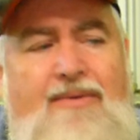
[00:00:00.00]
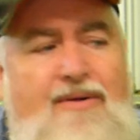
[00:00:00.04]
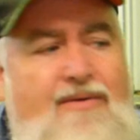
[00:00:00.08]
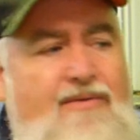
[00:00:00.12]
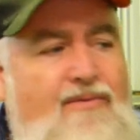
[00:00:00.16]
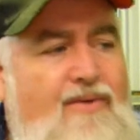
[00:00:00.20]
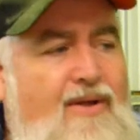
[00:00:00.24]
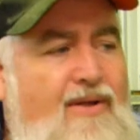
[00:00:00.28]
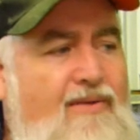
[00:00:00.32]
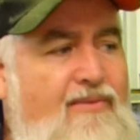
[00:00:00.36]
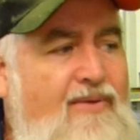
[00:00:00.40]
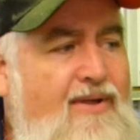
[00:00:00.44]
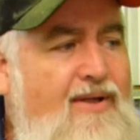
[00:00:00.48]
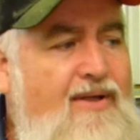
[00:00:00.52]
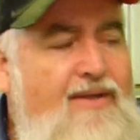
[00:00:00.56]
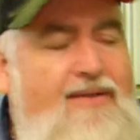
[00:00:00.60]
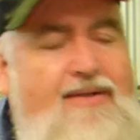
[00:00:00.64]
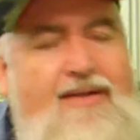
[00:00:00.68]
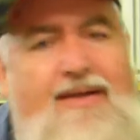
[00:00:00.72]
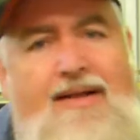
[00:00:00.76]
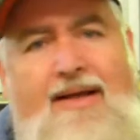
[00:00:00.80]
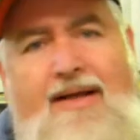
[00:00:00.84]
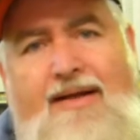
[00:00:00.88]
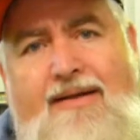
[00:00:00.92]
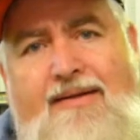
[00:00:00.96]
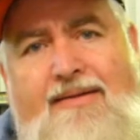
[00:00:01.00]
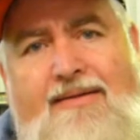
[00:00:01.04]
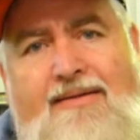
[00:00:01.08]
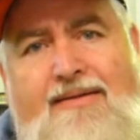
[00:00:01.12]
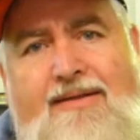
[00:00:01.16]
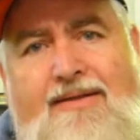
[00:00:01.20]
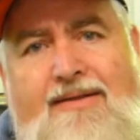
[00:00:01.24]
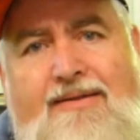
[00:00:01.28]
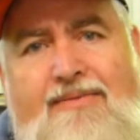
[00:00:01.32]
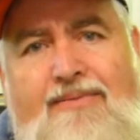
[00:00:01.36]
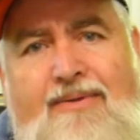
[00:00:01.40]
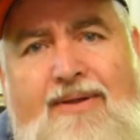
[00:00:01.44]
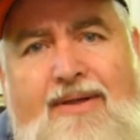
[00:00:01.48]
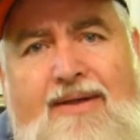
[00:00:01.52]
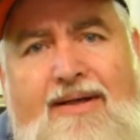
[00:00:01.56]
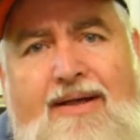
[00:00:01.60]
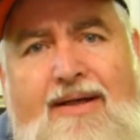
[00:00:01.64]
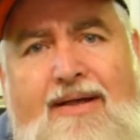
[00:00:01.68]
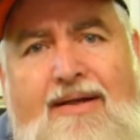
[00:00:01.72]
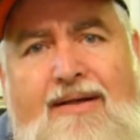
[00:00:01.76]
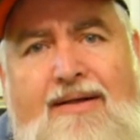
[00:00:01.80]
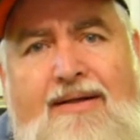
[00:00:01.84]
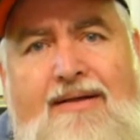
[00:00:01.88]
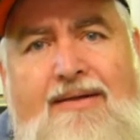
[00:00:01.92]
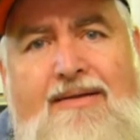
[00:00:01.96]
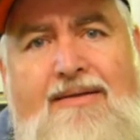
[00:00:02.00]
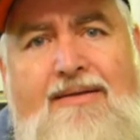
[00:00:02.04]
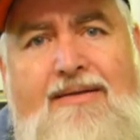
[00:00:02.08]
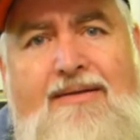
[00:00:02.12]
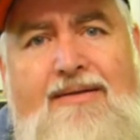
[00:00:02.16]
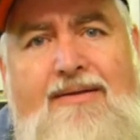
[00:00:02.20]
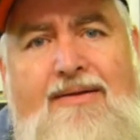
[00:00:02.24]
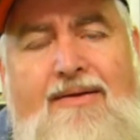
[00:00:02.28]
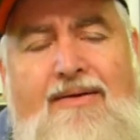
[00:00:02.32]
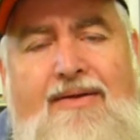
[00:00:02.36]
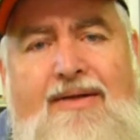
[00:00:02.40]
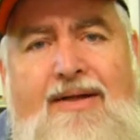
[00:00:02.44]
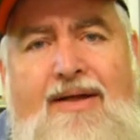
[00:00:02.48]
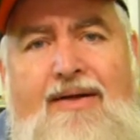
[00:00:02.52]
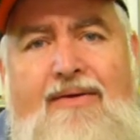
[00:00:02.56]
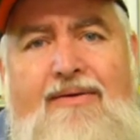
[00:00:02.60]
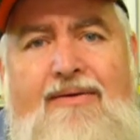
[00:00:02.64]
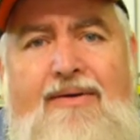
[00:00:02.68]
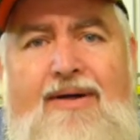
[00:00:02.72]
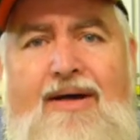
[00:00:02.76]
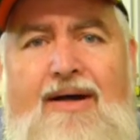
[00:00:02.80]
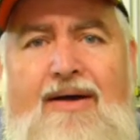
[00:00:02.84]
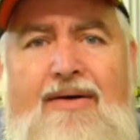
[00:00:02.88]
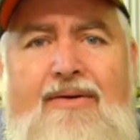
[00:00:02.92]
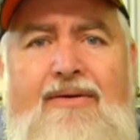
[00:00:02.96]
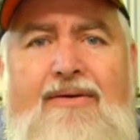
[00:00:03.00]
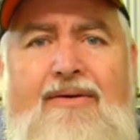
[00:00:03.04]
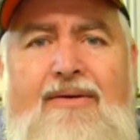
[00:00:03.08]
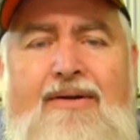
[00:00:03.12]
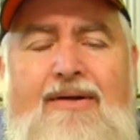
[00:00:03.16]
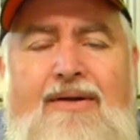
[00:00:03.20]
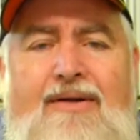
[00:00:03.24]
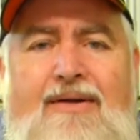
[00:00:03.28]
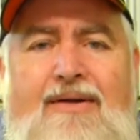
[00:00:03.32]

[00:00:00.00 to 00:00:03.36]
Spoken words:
But whether we get to that this weekend, I don't know.